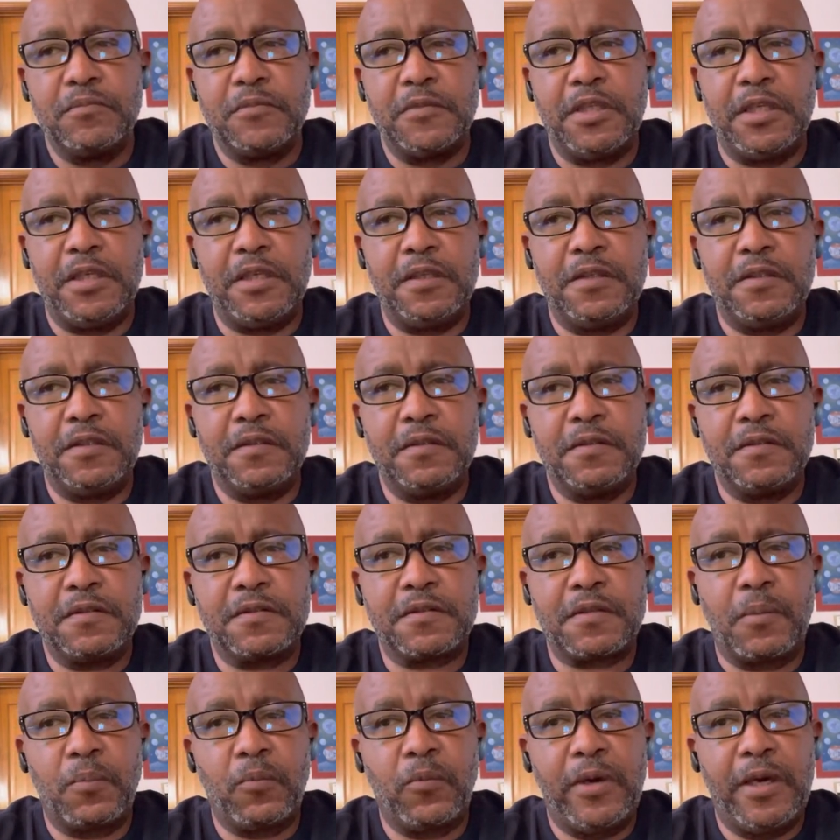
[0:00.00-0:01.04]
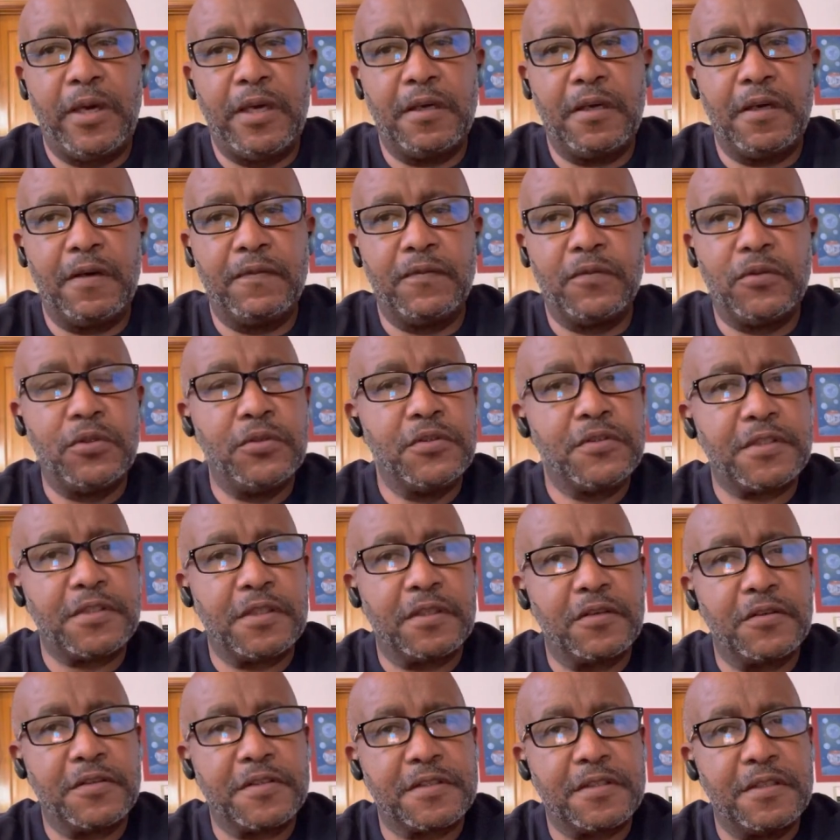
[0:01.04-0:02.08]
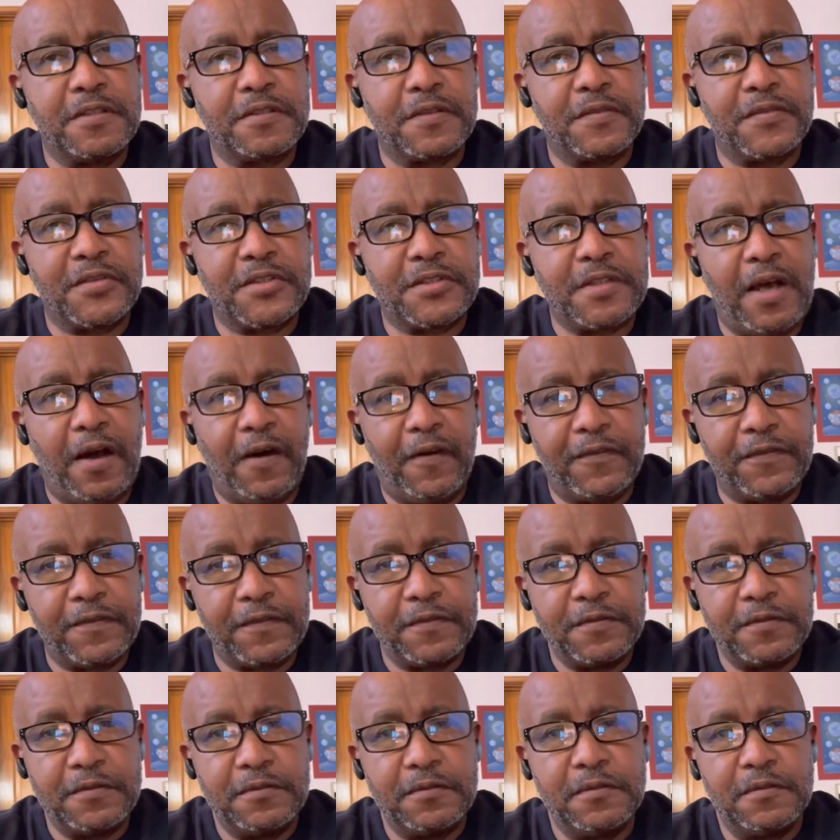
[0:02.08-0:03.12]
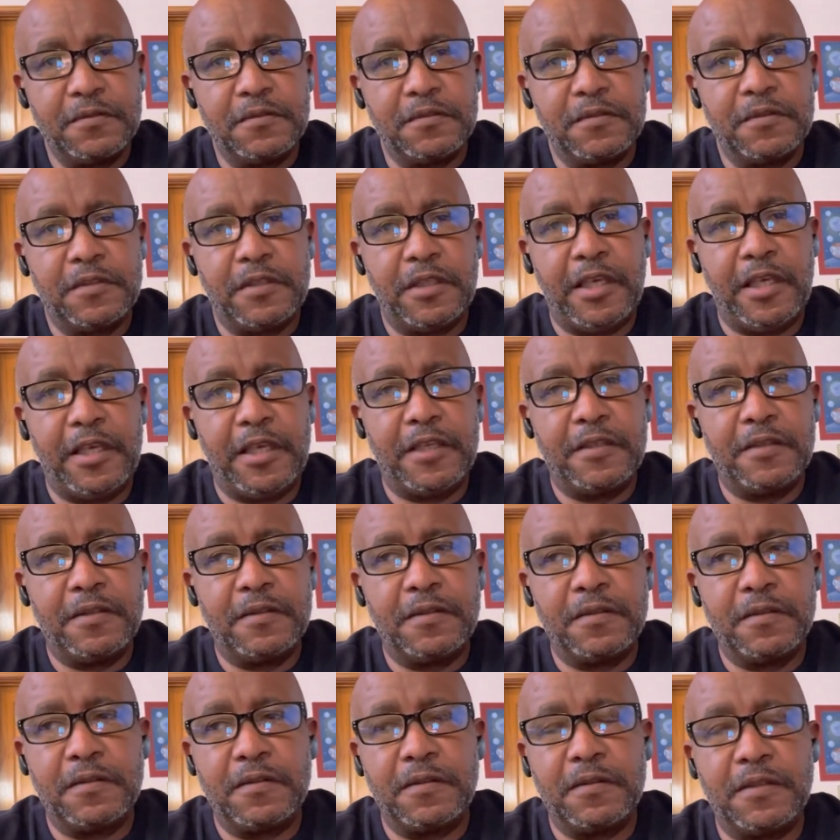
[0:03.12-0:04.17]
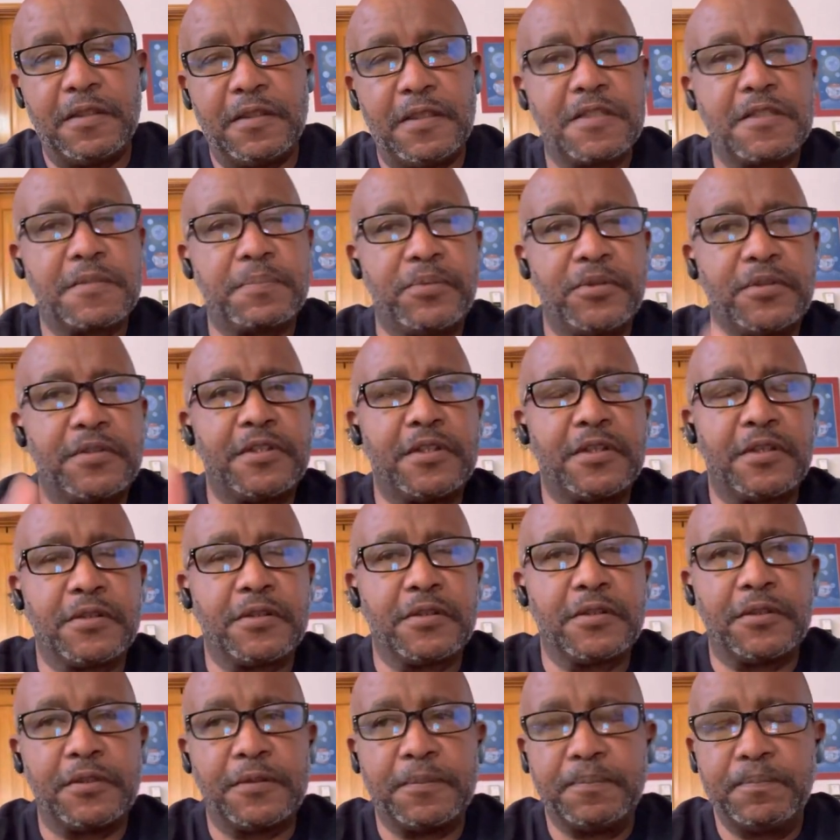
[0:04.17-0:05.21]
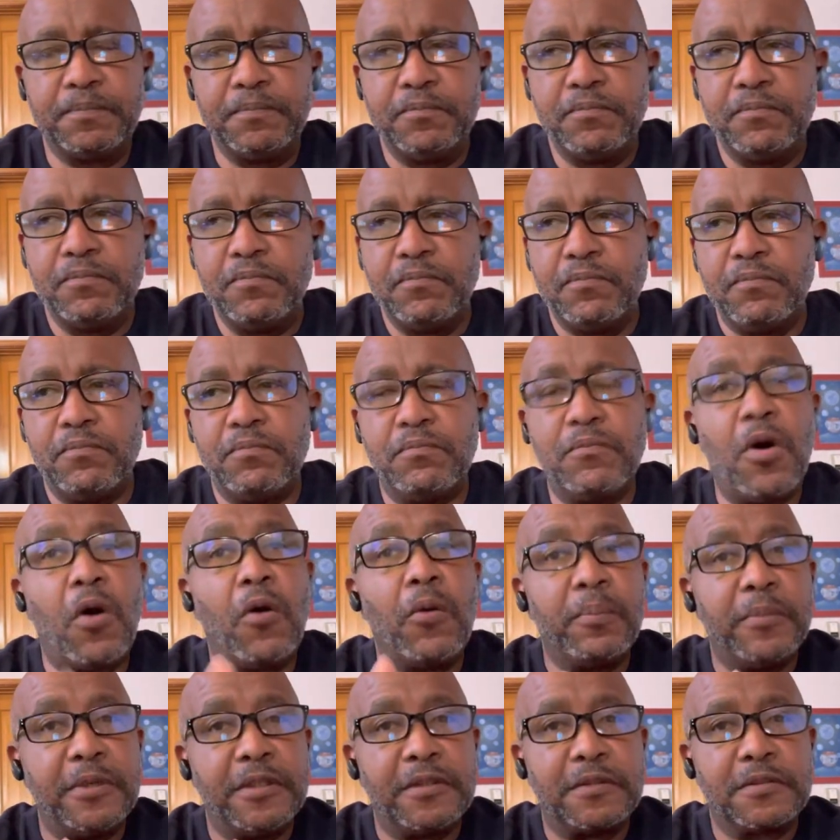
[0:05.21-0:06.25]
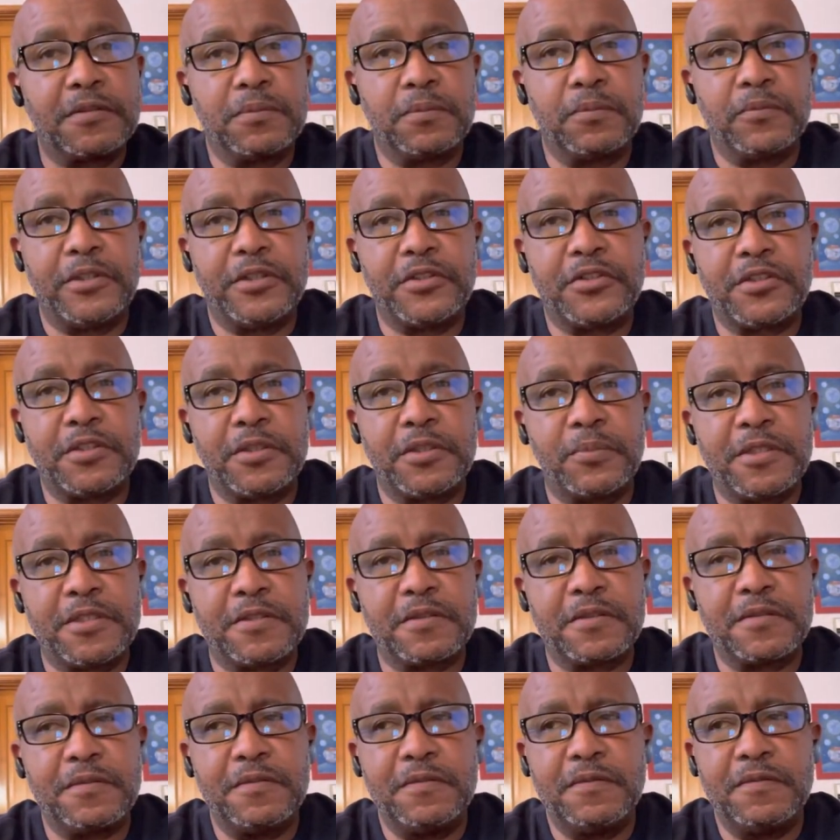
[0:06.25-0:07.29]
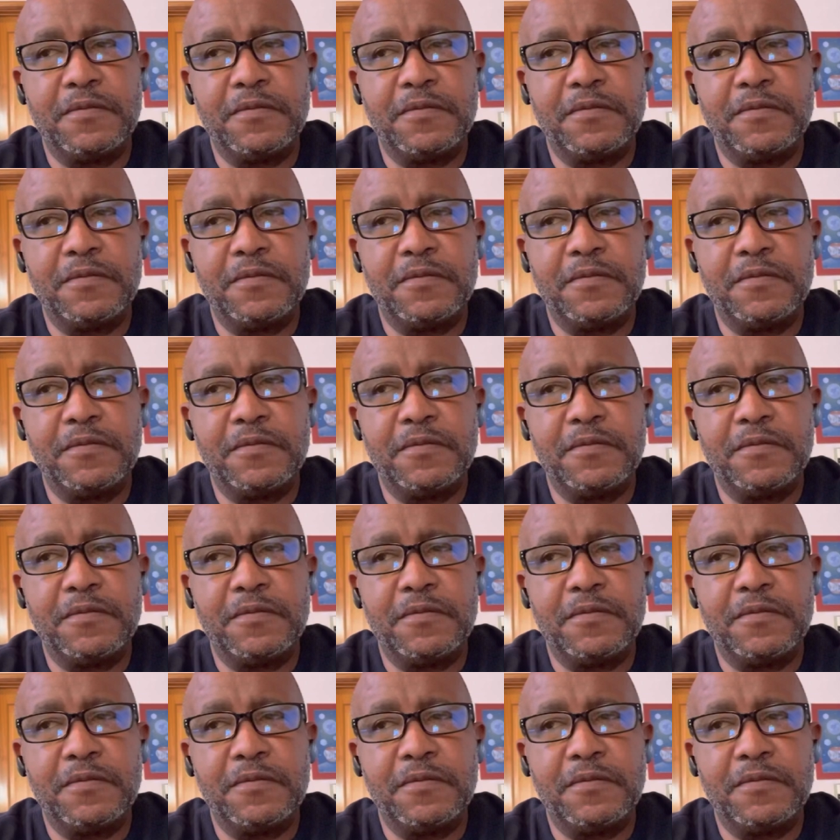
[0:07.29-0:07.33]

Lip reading: in some way of losing her sense of self in this particular moment where she was